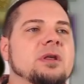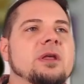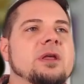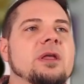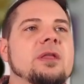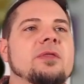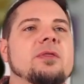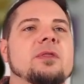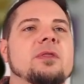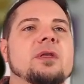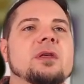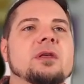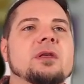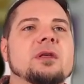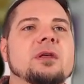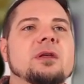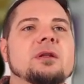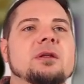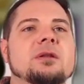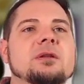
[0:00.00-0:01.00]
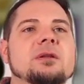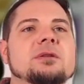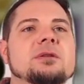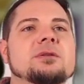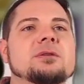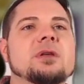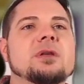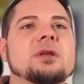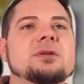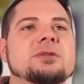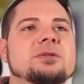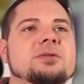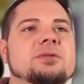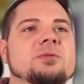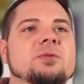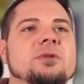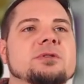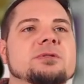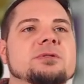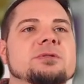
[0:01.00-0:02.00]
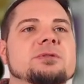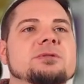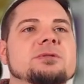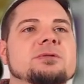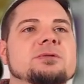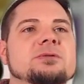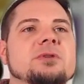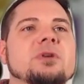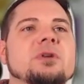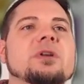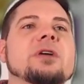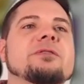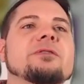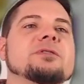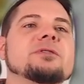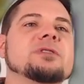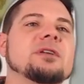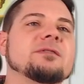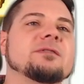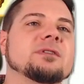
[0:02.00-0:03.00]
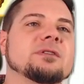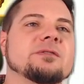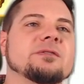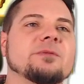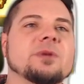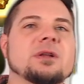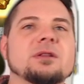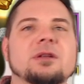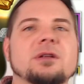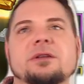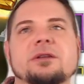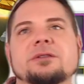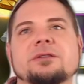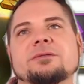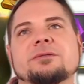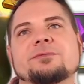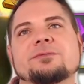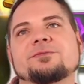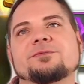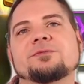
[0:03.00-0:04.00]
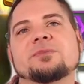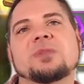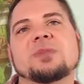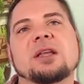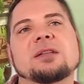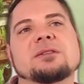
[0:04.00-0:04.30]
And then, yes, you want to, oh yeah, first I have to leave my alliance. That's